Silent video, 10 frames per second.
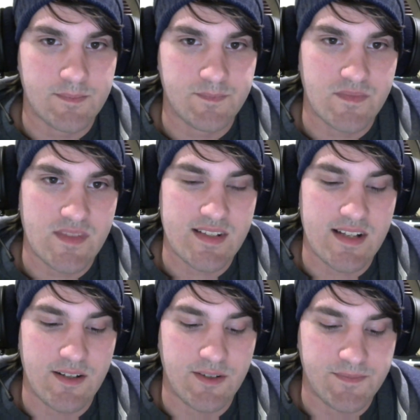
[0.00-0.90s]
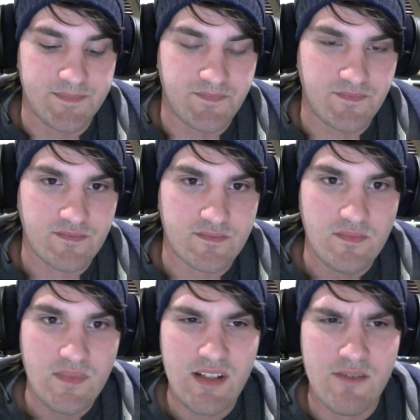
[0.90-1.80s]
So,
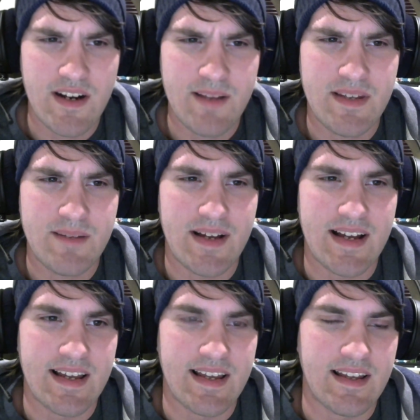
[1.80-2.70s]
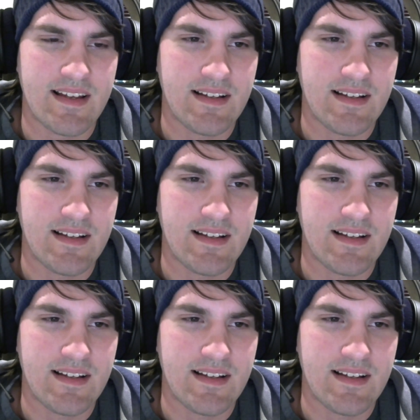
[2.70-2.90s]
what I mean by